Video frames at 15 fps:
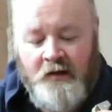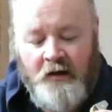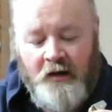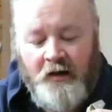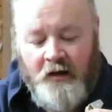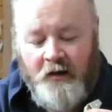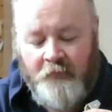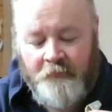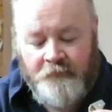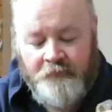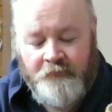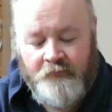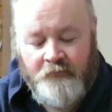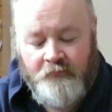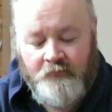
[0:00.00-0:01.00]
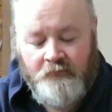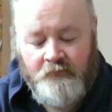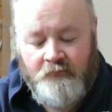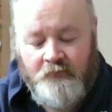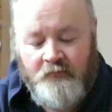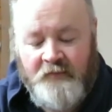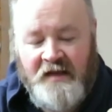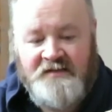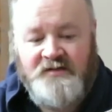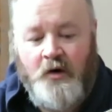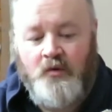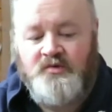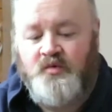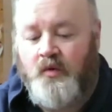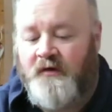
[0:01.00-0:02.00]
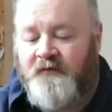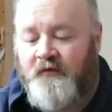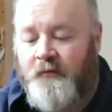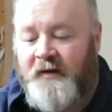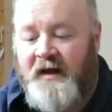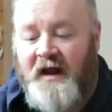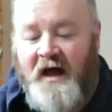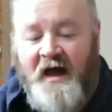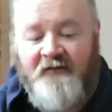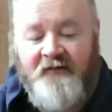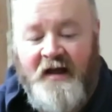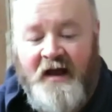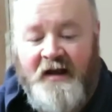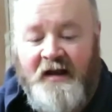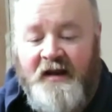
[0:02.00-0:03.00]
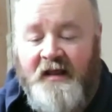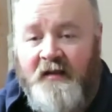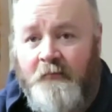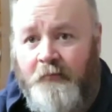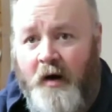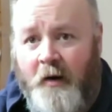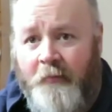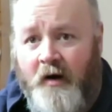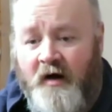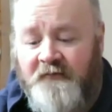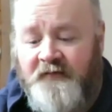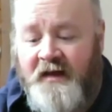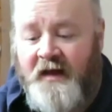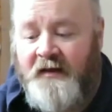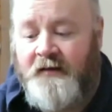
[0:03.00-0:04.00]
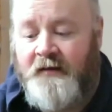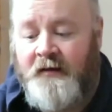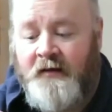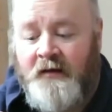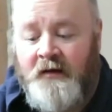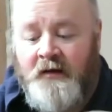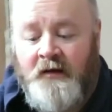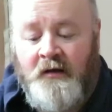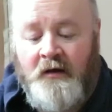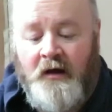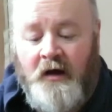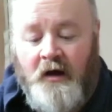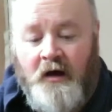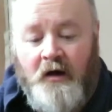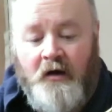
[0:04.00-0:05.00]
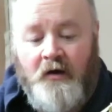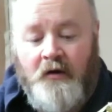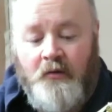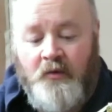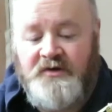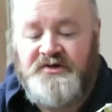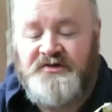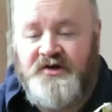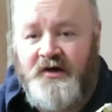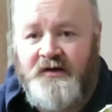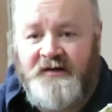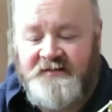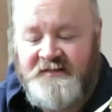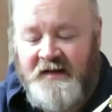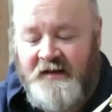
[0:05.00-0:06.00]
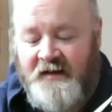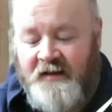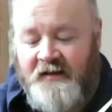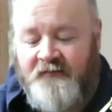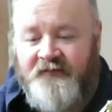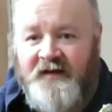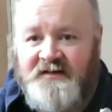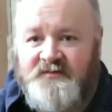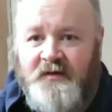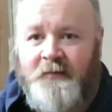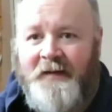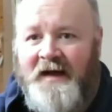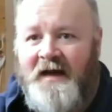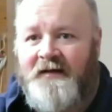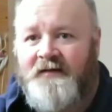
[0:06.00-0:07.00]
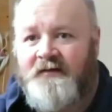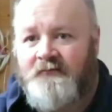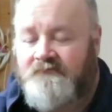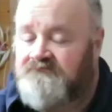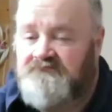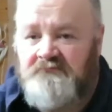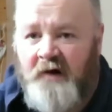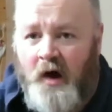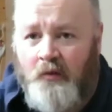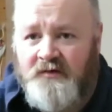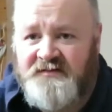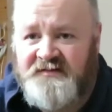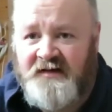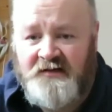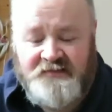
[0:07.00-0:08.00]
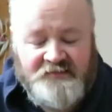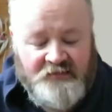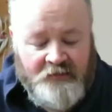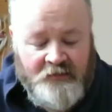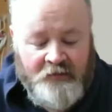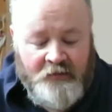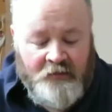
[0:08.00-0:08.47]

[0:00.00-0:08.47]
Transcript: That's always worked for me. I haven't had any of them pop off yet, which is good because getting hit in the face with a band always sucks.